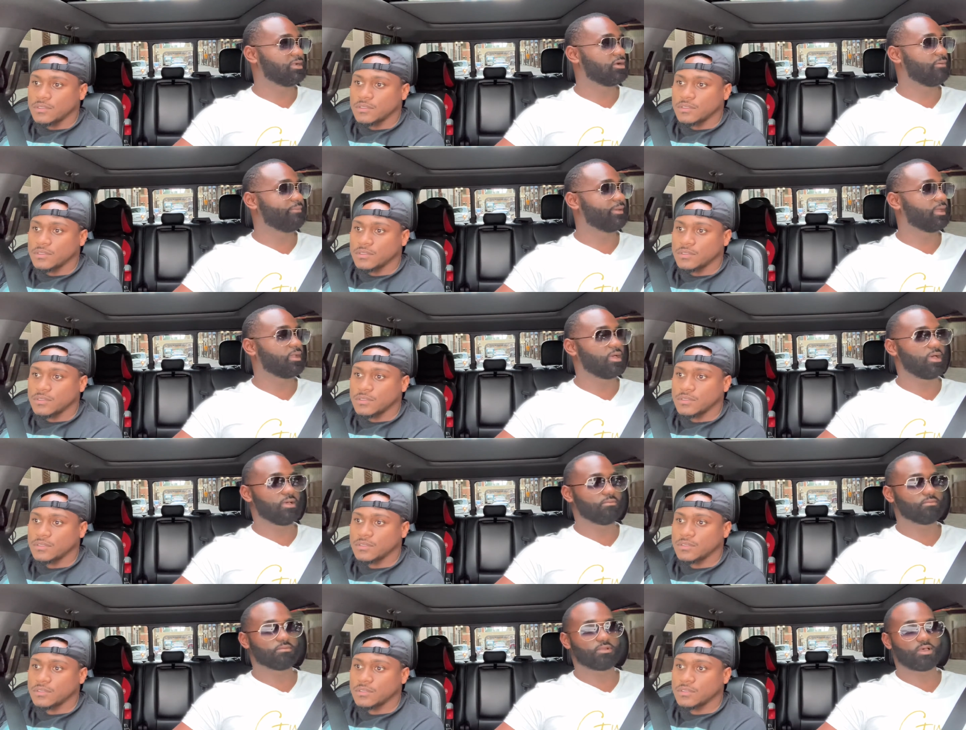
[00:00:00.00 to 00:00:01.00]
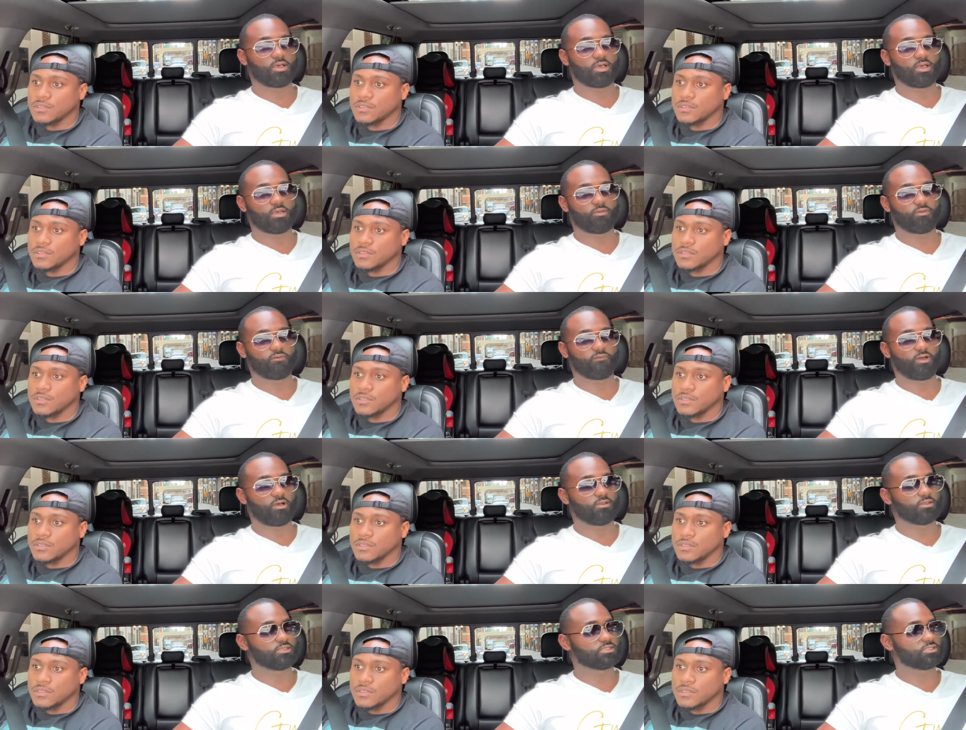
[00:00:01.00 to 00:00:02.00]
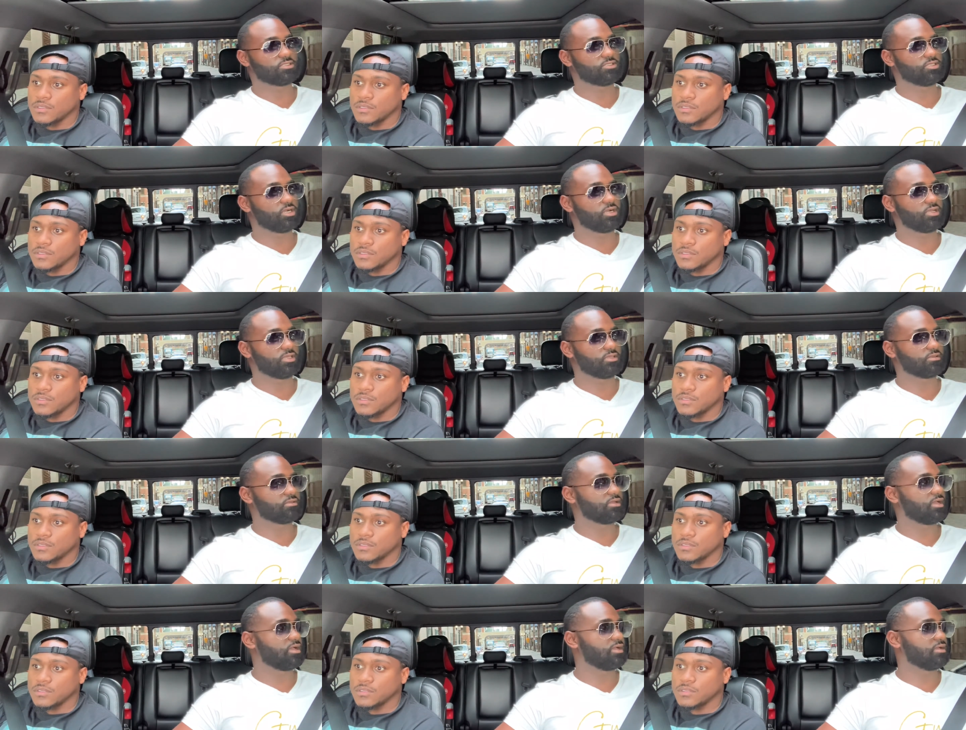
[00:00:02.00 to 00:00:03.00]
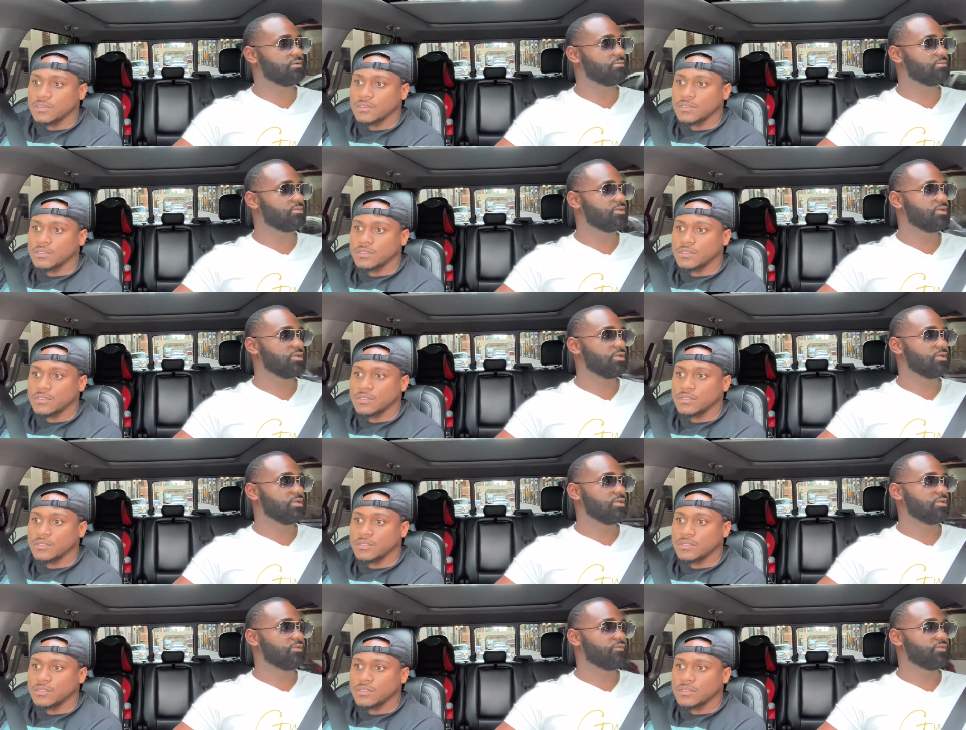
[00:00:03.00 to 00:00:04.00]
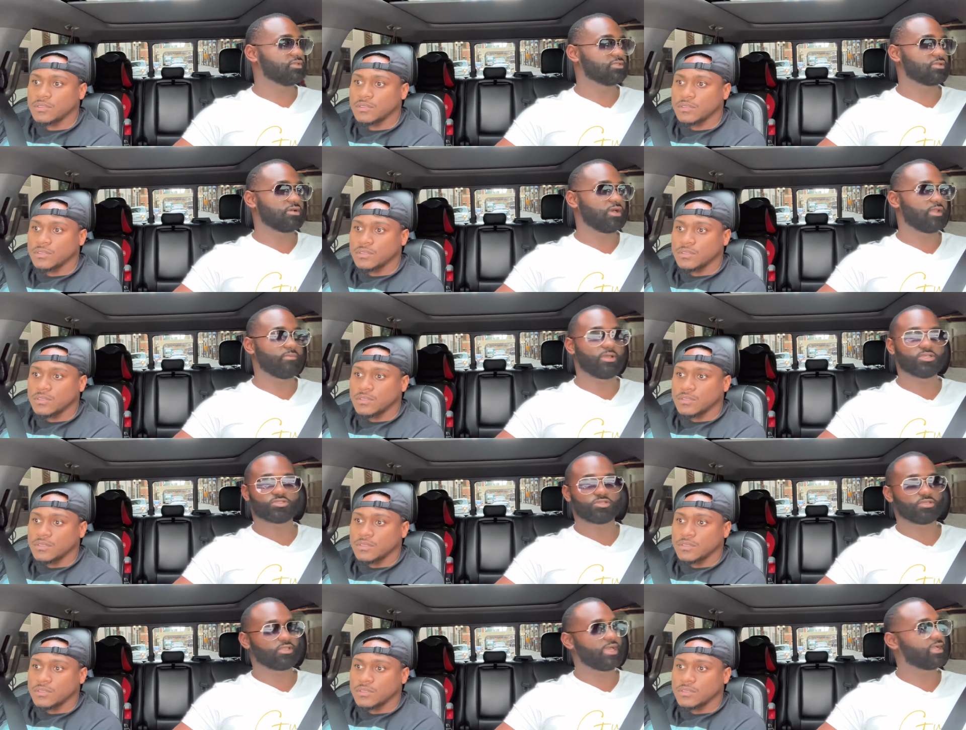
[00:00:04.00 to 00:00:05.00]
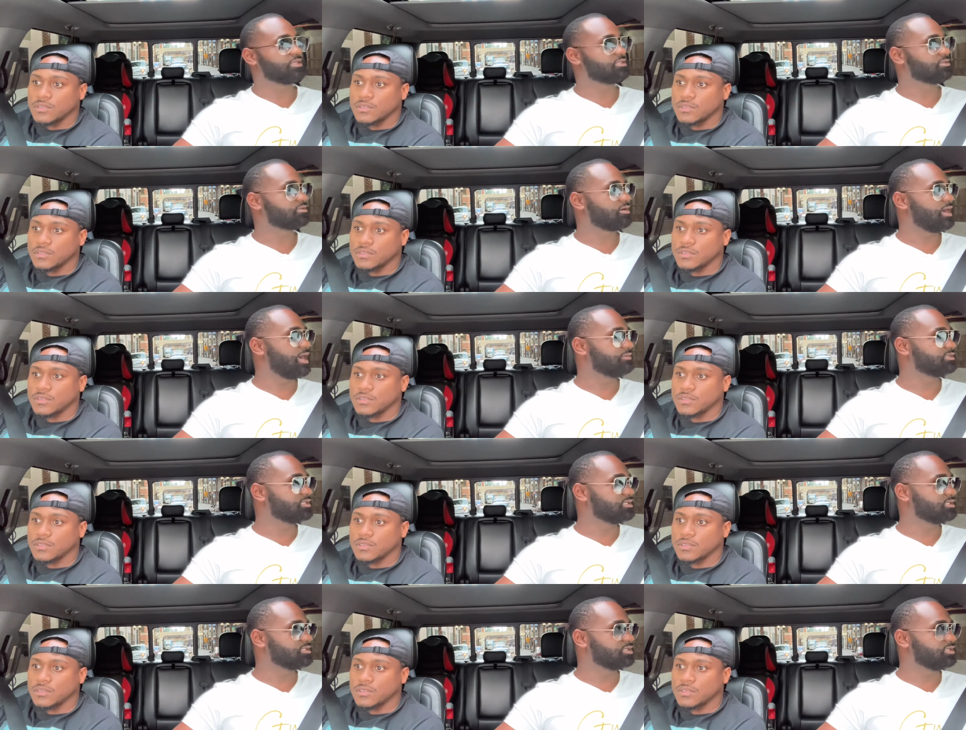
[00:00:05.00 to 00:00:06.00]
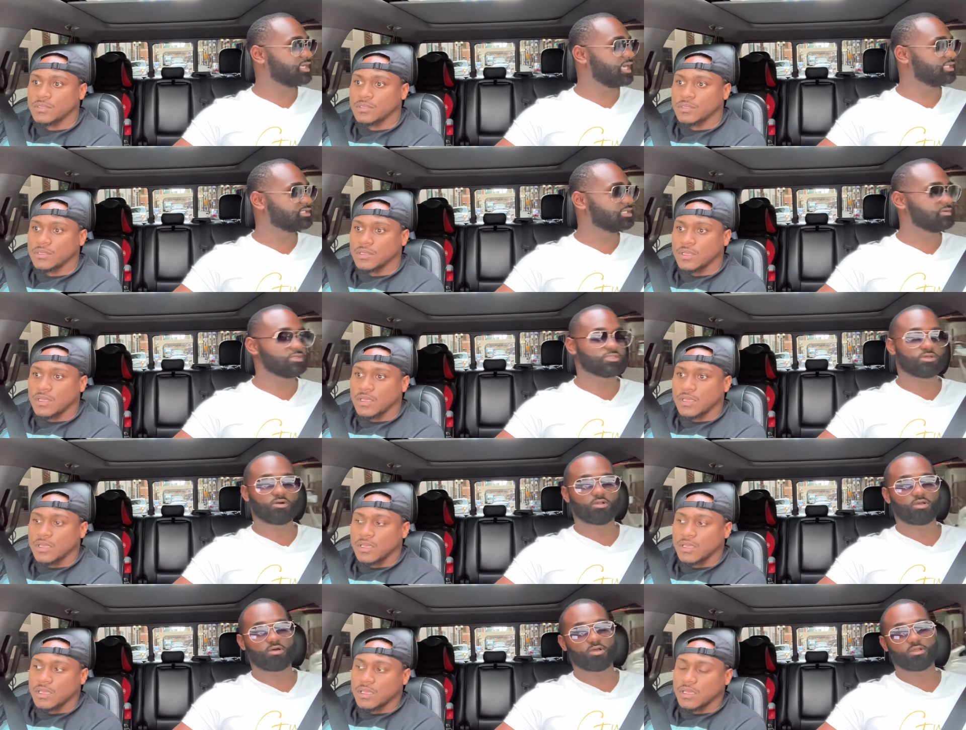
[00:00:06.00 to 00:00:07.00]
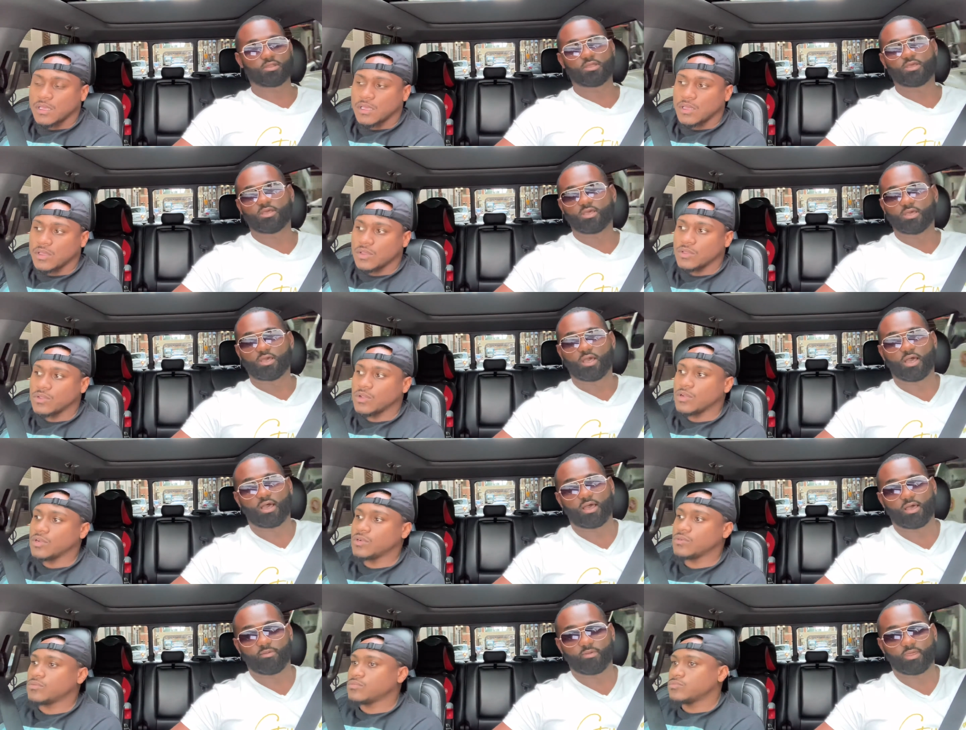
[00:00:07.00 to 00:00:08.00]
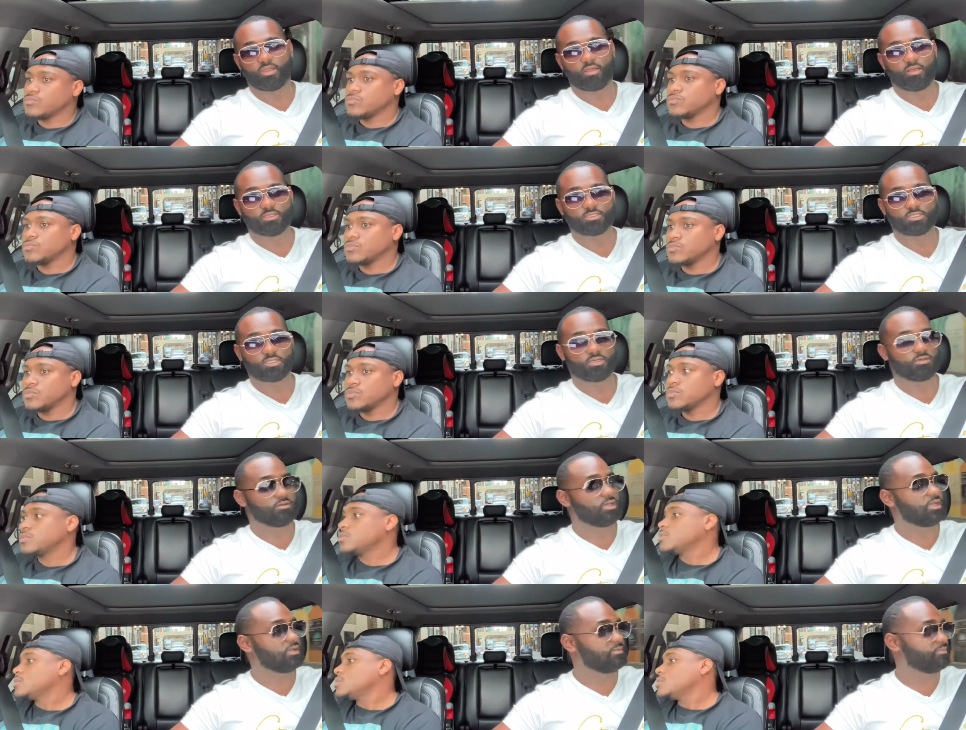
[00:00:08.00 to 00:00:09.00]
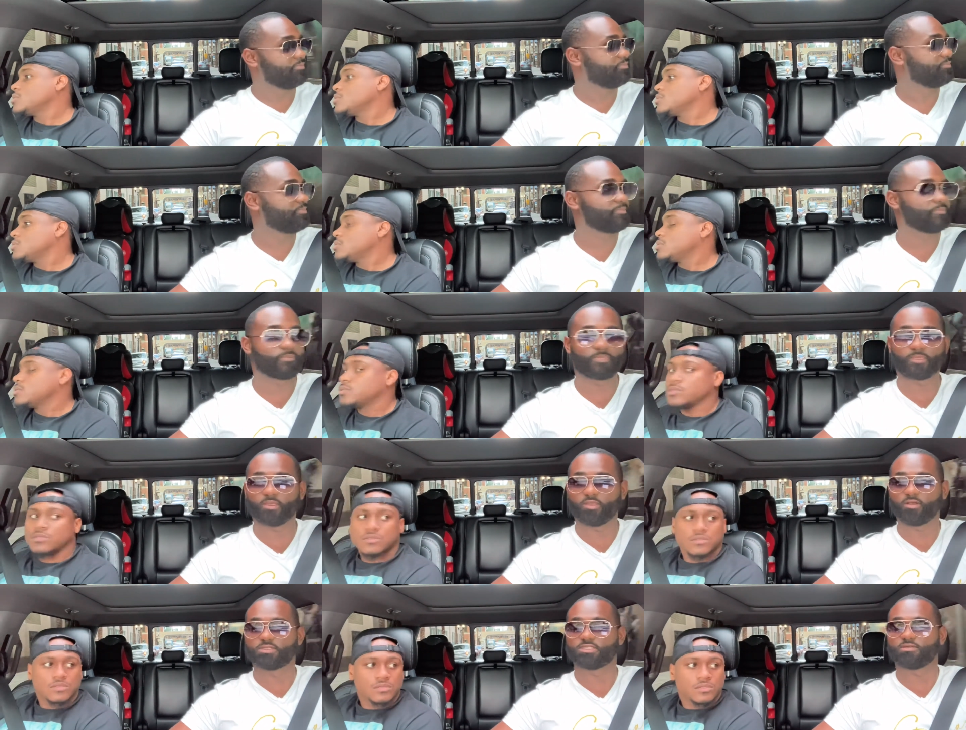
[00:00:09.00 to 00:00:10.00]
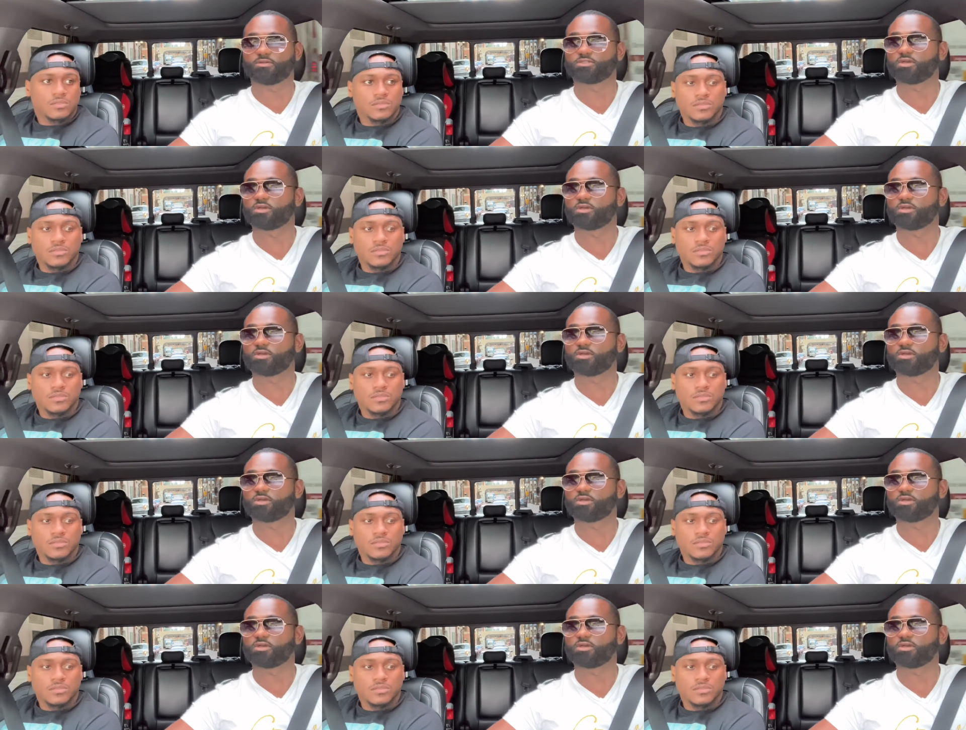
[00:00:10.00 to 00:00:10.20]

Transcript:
Speaker 1: to go pick it up. Uh, if you follow this journey, um, just go ahead and make sure you like and subscribe to this so you guys know what's going on. Um, and also, um, you'll see what's